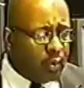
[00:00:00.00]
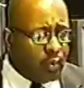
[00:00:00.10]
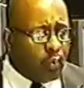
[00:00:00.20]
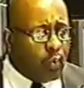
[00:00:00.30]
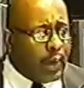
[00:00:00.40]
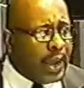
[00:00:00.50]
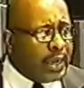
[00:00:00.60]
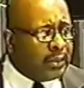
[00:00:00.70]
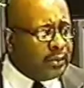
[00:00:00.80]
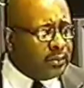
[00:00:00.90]

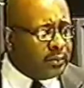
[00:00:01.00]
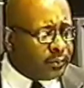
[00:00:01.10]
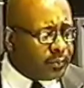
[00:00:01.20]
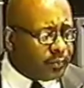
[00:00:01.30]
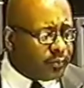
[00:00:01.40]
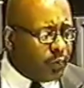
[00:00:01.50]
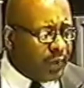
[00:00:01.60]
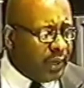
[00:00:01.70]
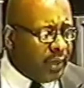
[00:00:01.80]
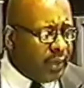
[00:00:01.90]
When
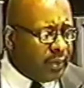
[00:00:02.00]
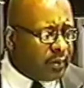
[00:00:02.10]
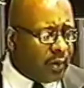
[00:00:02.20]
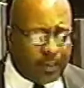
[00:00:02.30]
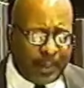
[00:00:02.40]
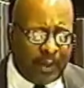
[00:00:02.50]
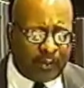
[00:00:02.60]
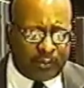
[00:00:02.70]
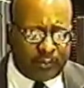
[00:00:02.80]
we talk about